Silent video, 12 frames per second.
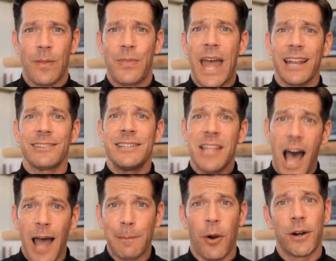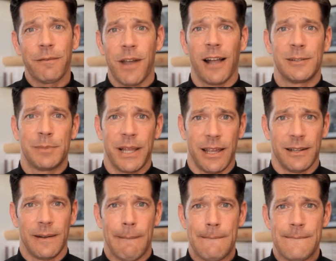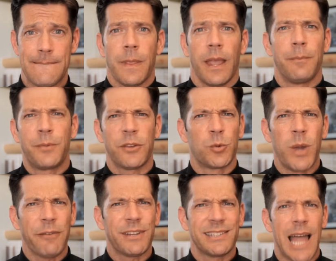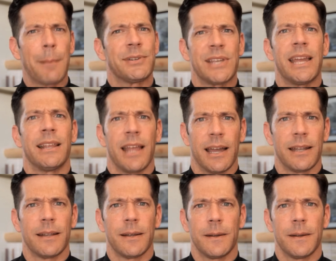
That is not part of God's plan. And just, we have to stop saying that.